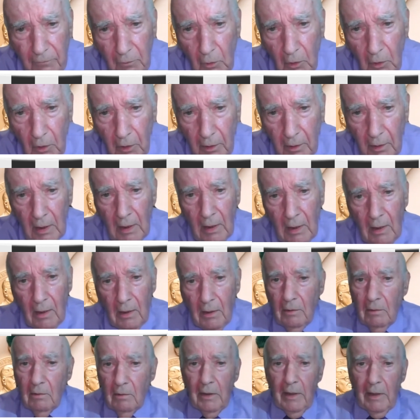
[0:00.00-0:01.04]
for?
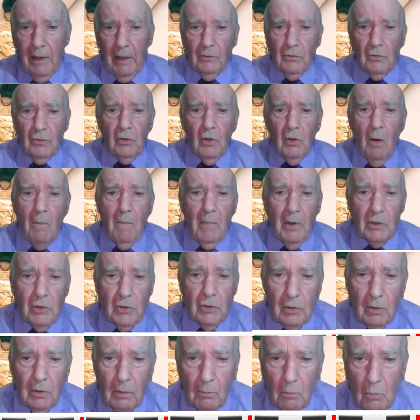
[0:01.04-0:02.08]
You'll get so
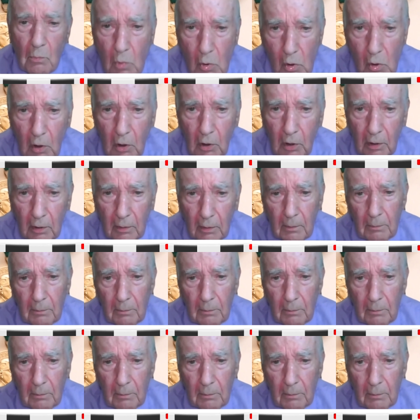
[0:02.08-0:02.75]
much more